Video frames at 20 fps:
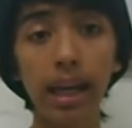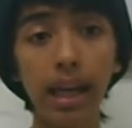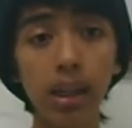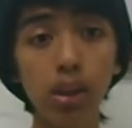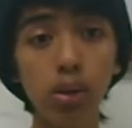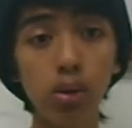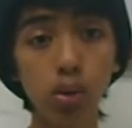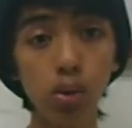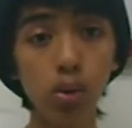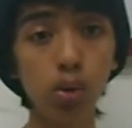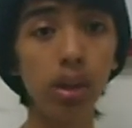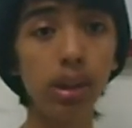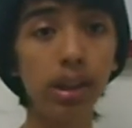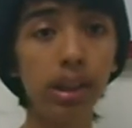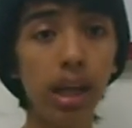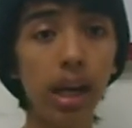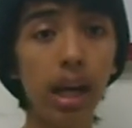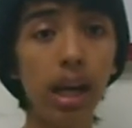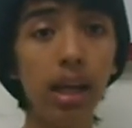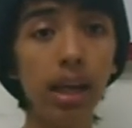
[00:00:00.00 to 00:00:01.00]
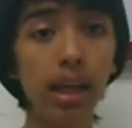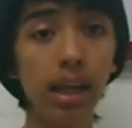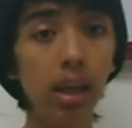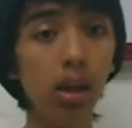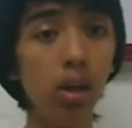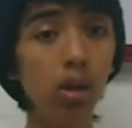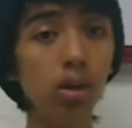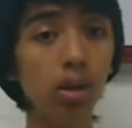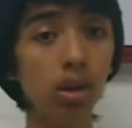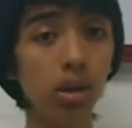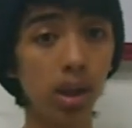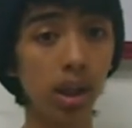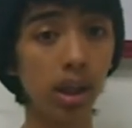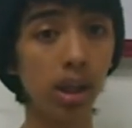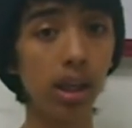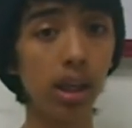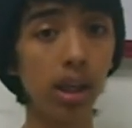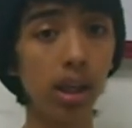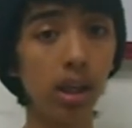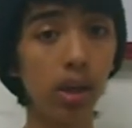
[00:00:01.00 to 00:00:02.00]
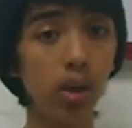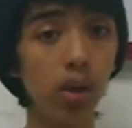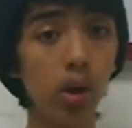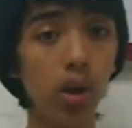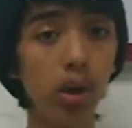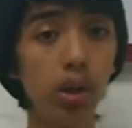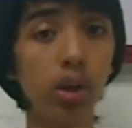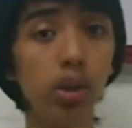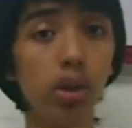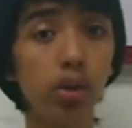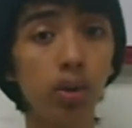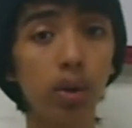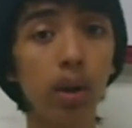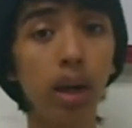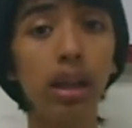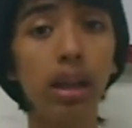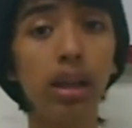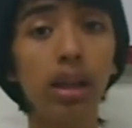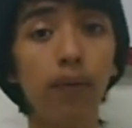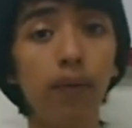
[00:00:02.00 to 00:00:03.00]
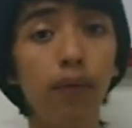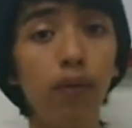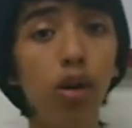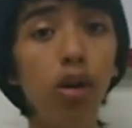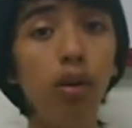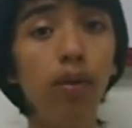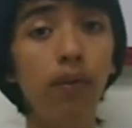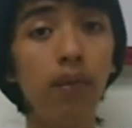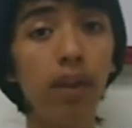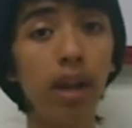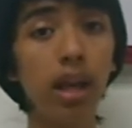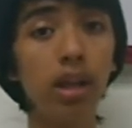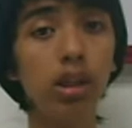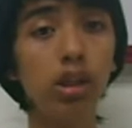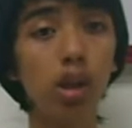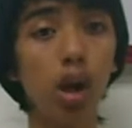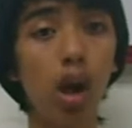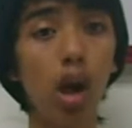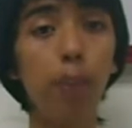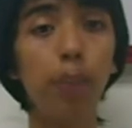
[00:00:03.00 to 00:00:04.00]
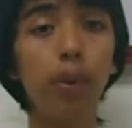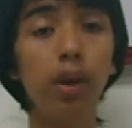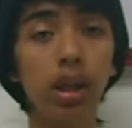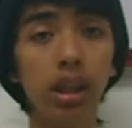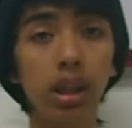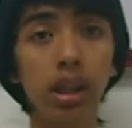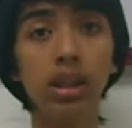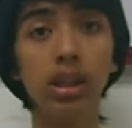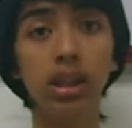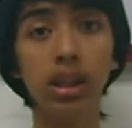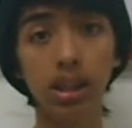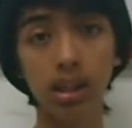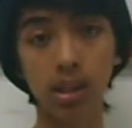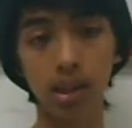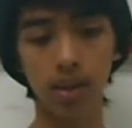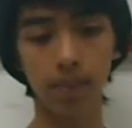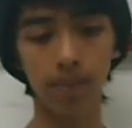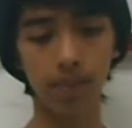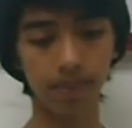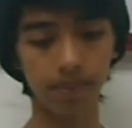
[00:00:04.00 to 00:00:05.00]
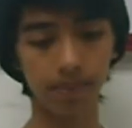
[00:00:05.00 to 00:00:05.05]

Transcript: into the Linux kernel in order to create a full-fledged operating system.